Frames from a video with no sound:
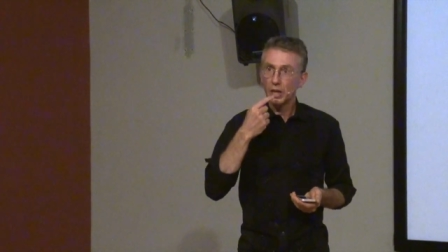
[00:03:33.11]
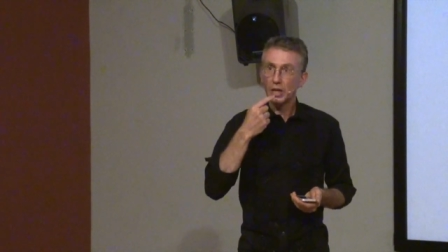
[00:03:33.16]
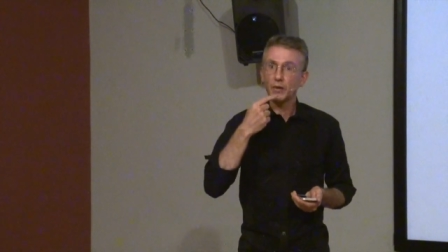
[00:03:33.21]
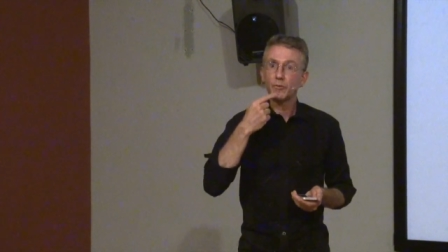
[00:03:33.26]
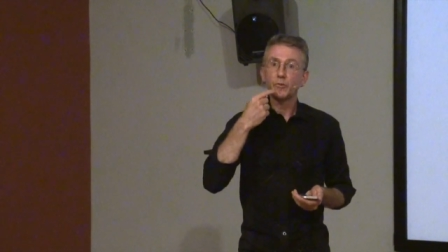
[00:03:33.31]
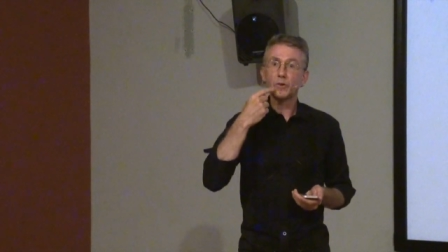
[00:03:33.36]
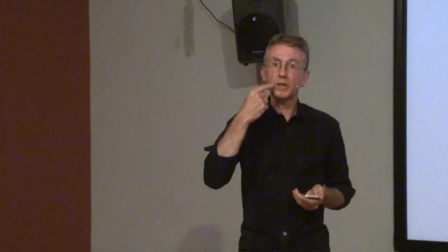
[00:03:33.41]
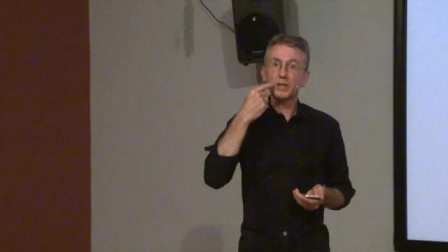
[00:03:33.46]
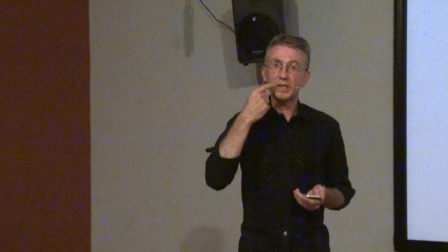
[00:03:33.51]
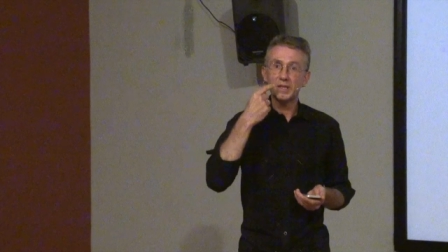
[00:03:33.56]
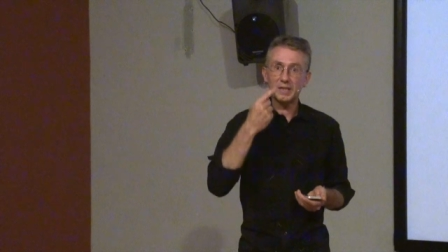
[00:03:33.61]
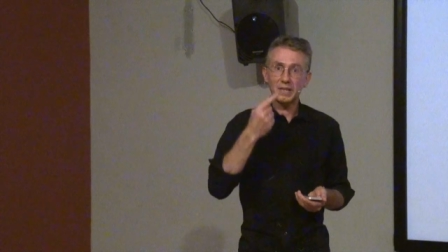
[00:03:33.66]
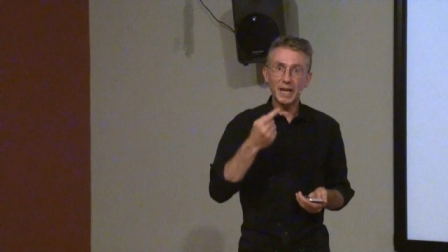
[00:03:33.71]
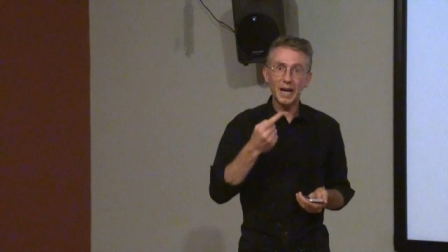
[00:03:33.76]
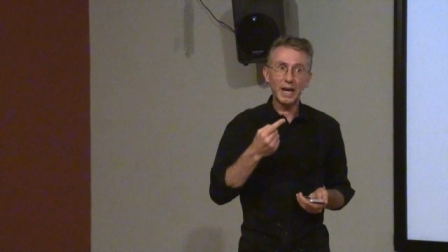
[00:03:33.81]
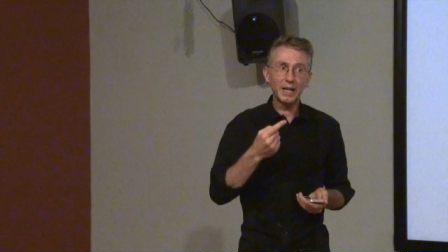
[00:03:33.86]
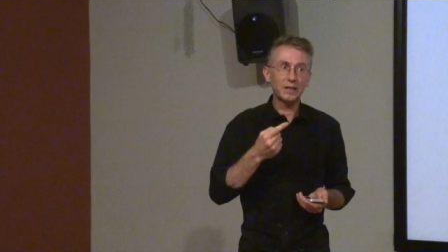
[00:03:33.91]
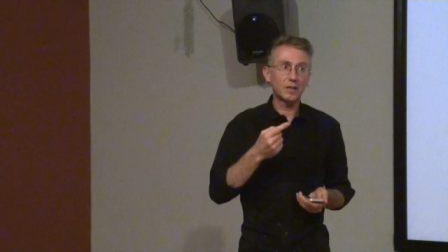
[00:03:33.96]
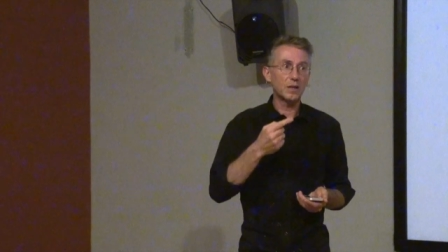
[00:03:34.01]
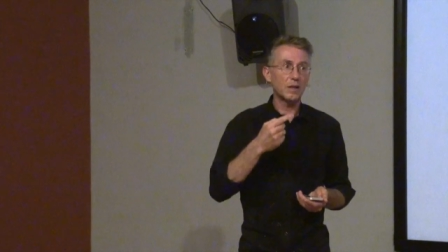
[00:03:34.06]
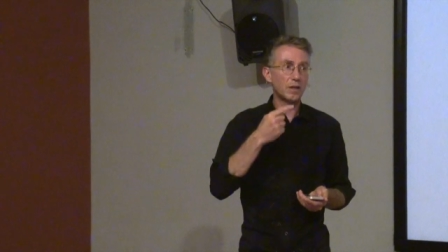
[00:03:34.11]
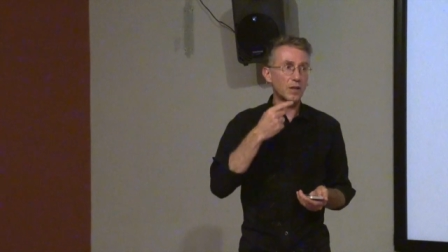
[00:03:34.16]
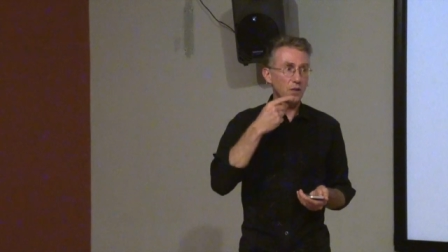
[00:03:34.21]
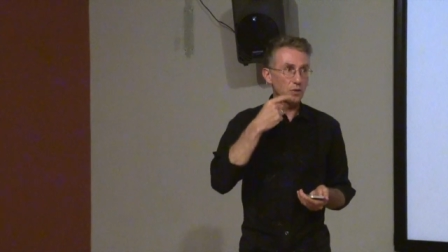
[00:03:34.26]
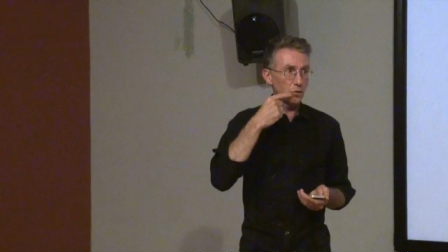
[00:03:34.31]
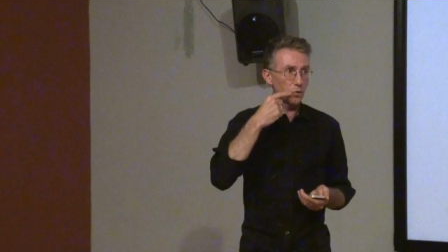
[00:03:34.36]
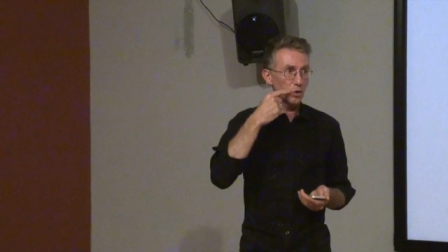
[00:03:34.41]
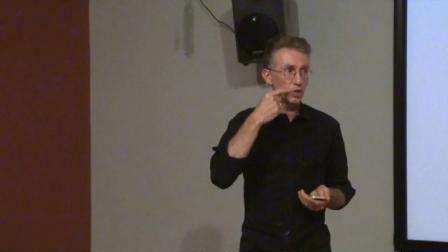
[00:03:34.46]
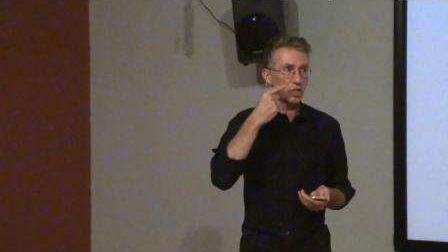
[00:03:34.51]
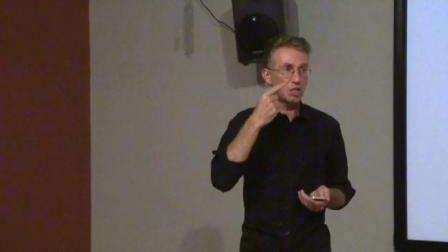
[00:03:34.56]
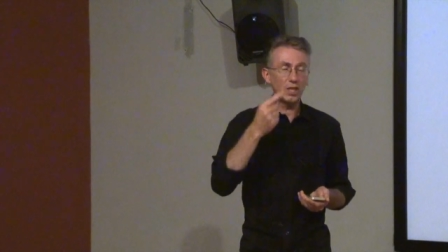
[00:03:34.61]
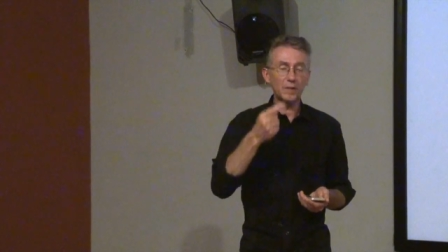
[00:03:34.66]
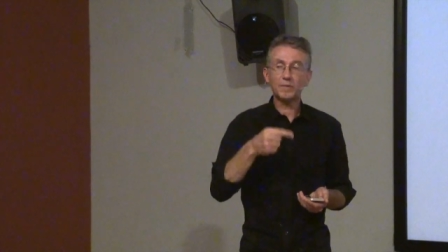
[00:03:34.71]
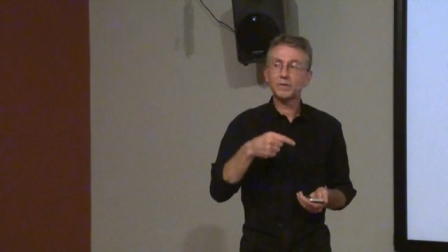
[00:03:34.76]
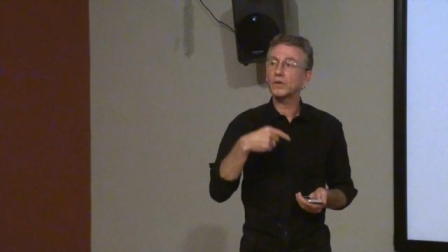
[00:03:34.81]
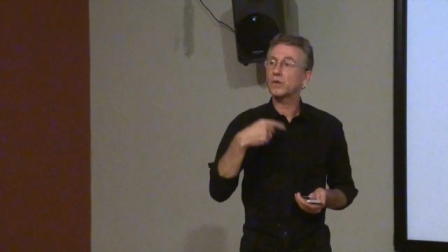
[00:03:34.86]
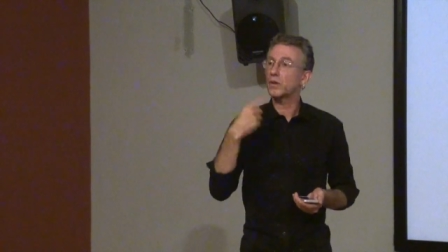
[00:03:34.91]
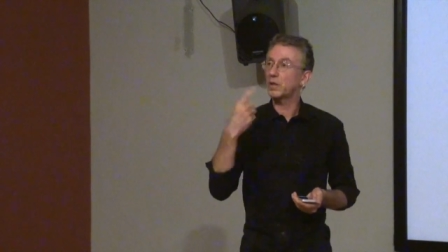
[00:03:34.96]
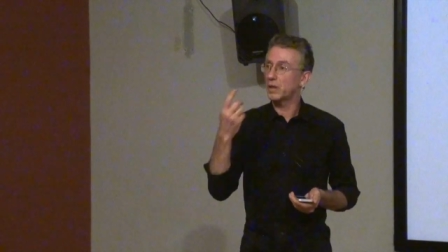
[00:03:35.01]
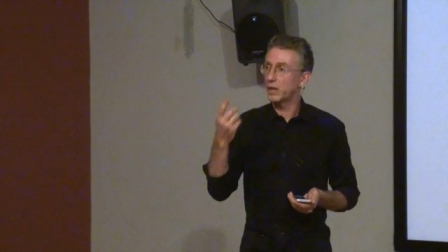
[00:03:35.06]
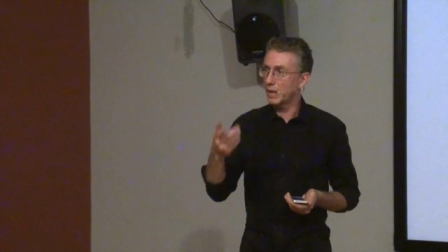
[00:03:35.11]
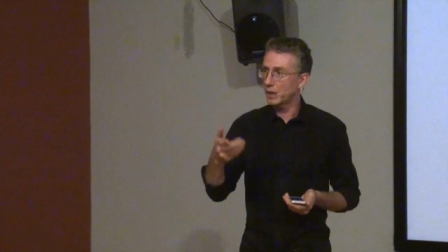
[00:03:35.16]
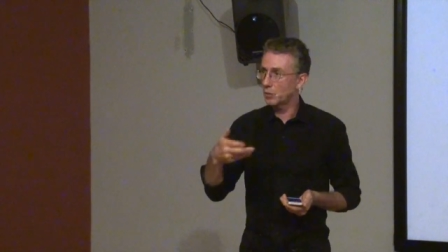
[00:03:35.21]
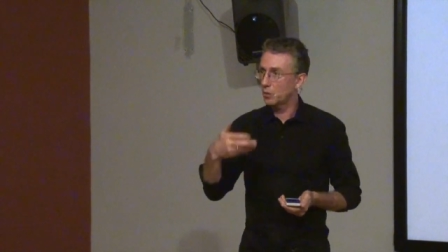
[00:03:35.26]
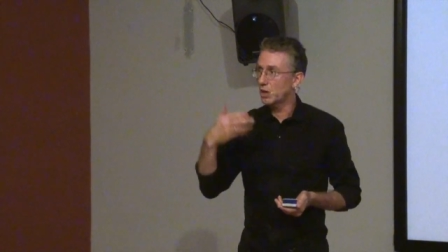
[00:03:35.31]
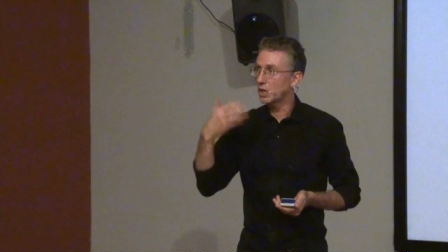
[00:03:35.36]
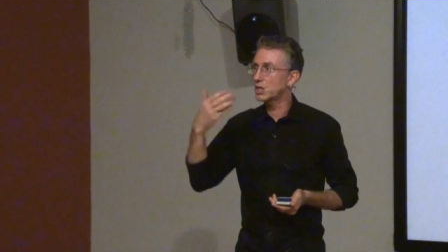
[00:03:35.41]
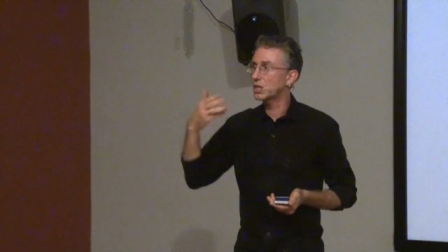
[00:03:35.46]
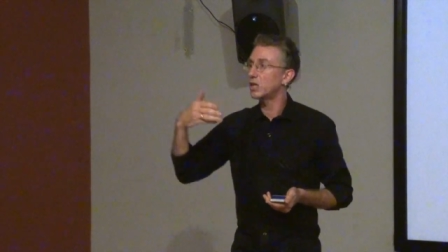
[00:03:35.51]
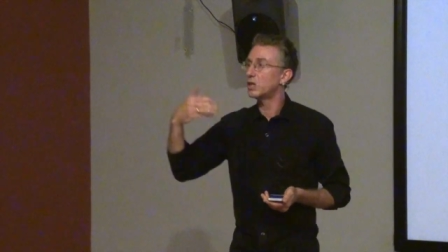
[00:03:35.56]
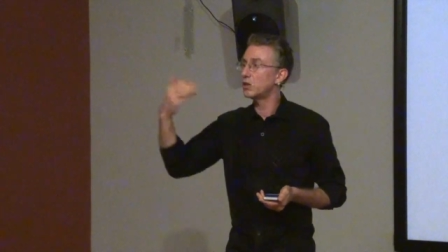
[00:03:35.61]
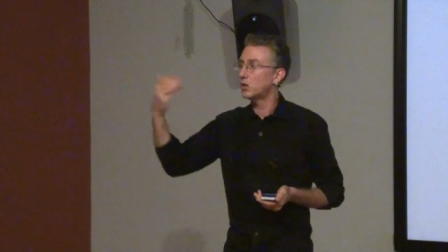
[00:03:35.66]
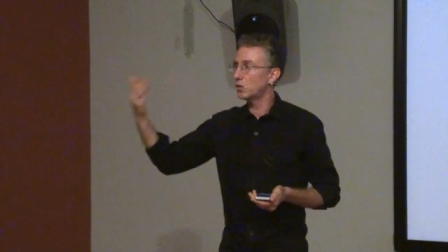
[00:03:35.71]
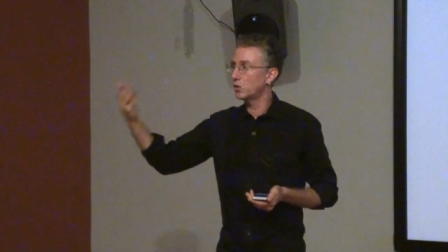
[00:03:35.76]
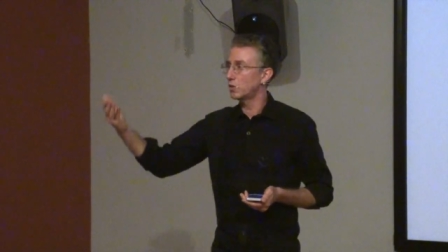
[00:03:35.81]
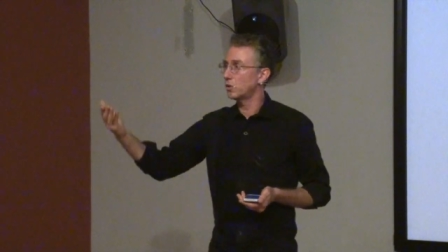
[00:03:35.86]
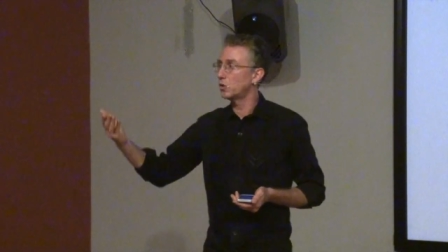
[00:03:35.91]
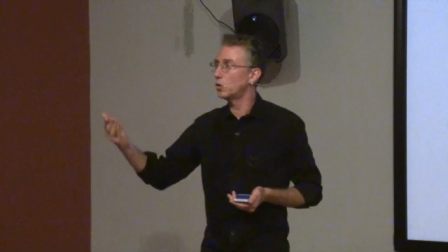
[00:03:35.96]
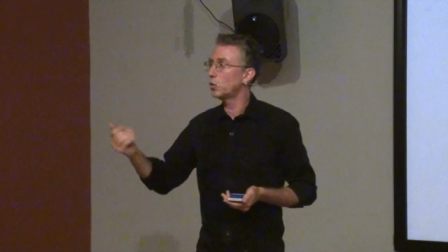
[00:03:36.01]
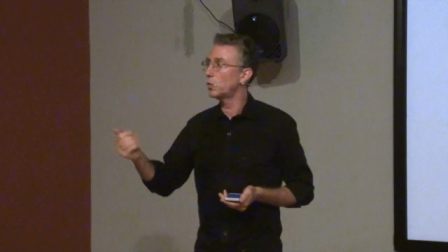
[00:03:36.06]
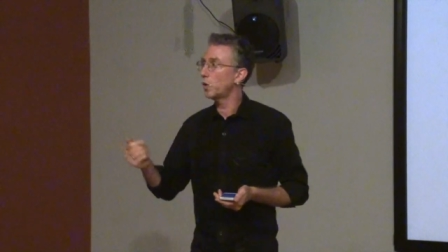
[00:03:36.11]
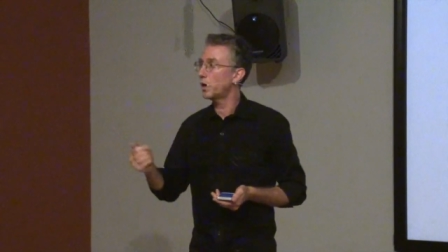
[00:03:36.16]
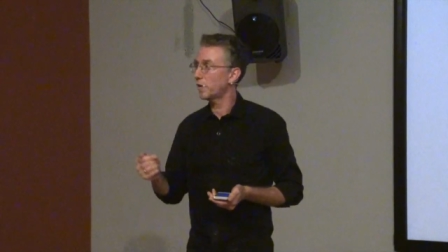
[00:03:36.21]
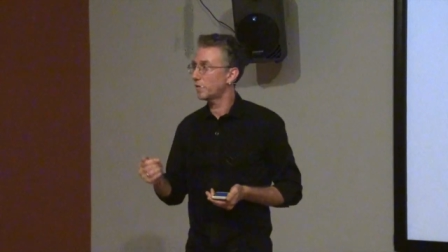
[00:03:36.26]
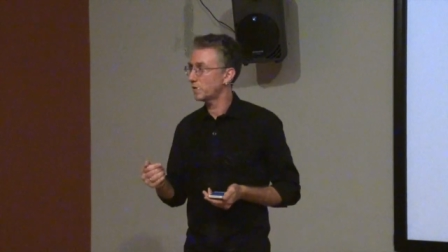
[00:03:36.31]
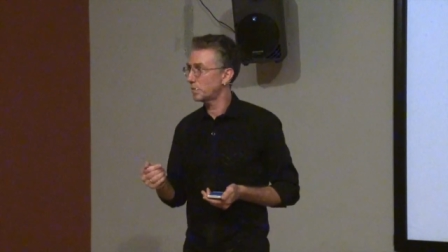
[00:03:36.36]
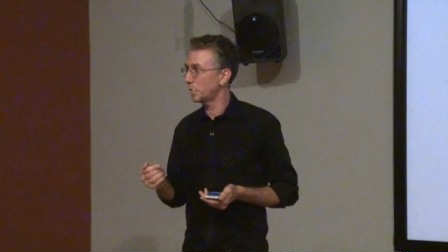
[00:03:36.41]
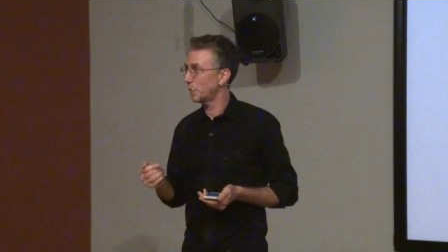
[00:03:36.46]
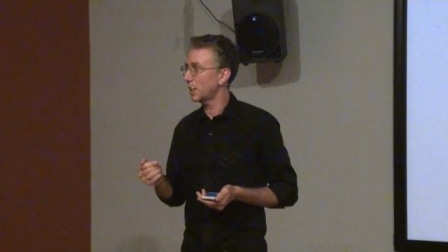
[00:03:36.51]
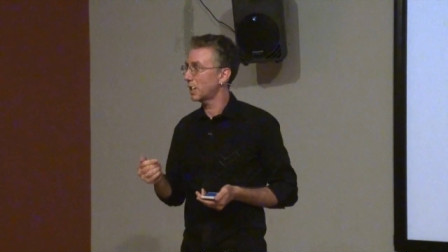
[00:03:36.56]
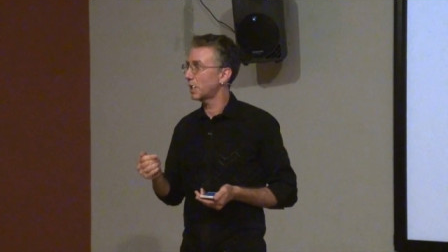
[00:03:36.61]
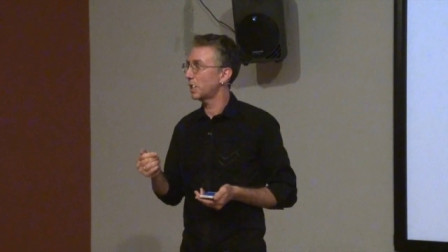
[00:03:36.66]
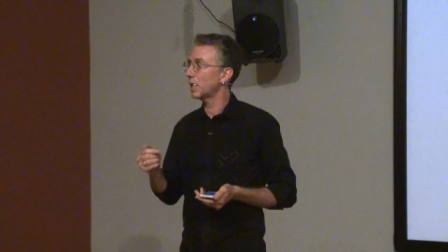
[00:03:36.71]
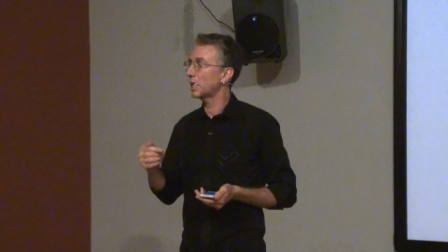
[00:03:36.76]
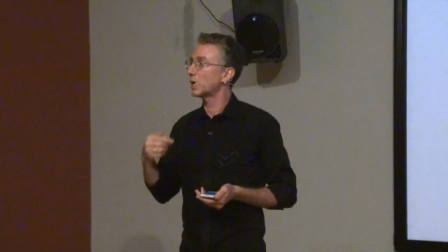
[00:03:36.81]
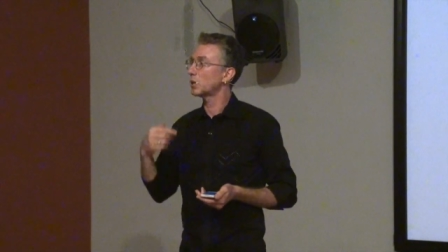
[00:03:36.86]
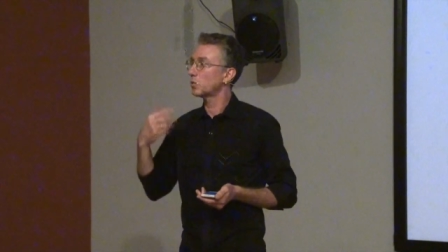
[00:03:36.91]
If we decide to shift the language into a new way of speaking,